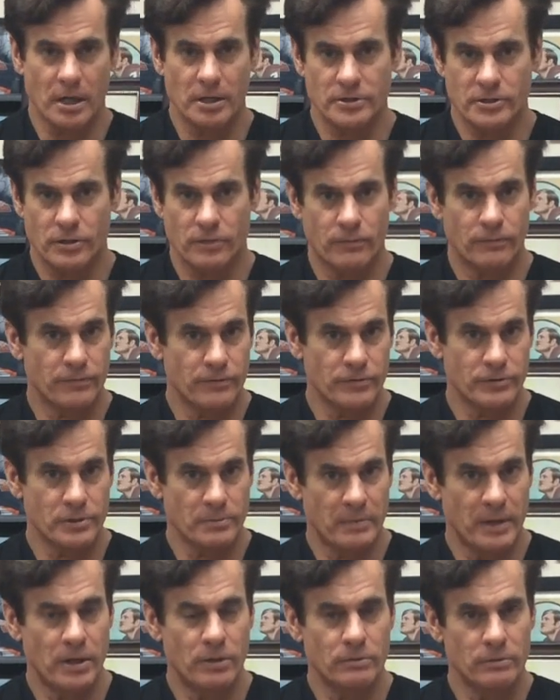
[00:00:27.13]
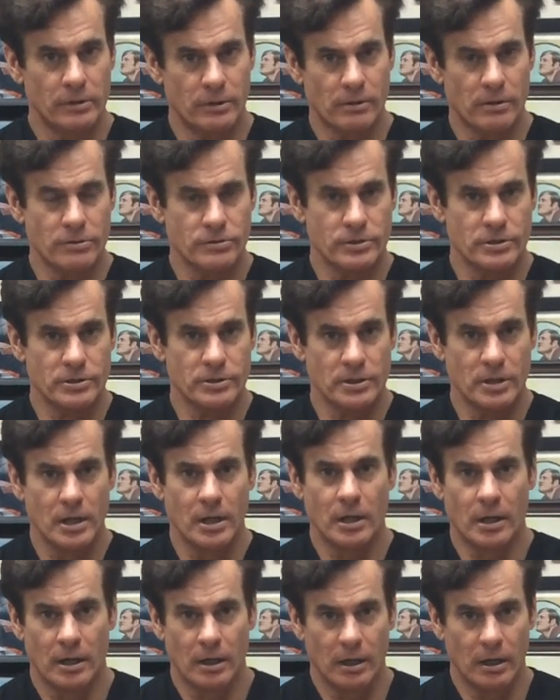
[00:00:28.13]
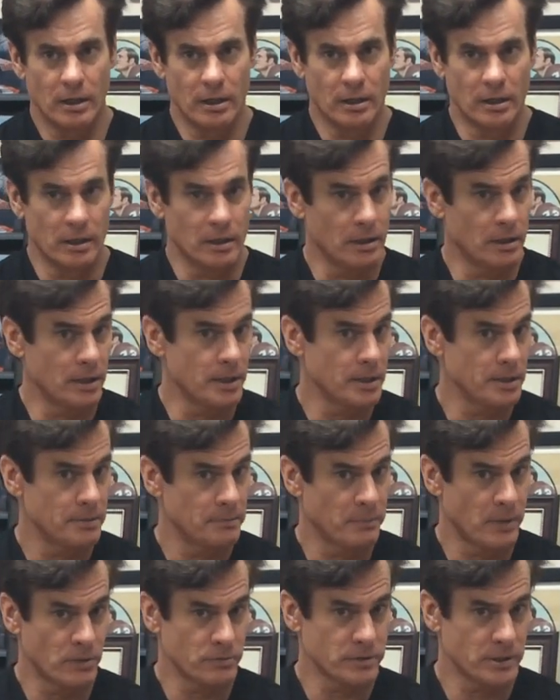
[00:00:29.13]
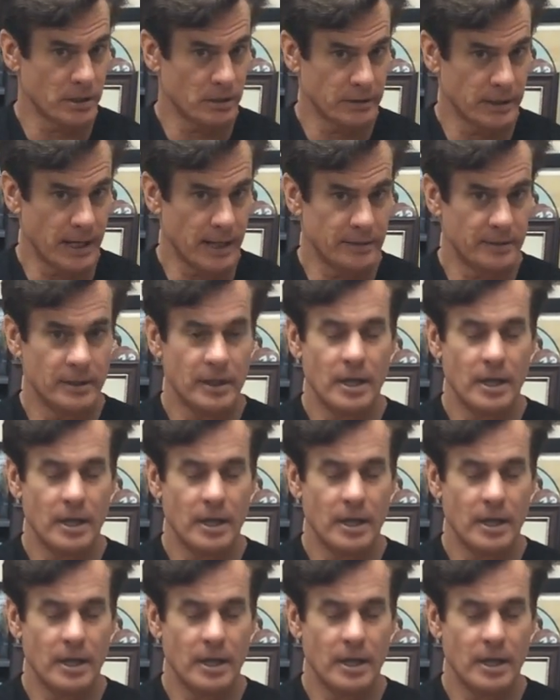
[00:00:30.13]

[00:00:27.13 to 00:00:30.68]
Osteo refers to bone, necrosis, bone cell death.